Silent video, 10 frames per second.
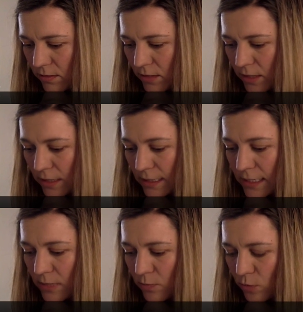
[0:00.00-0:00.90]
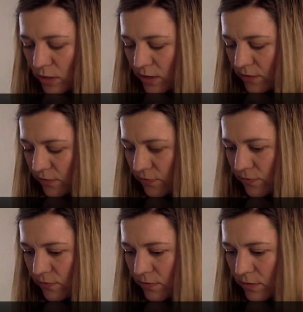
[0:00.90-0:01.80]
And that's it, we
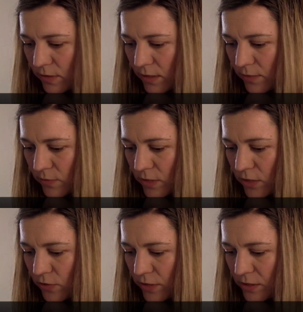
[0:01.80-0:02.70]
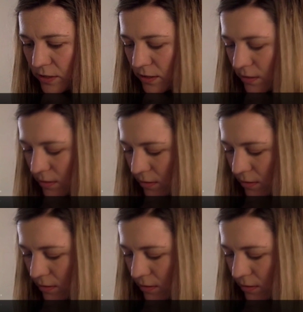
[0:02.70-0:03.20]
have um, decreased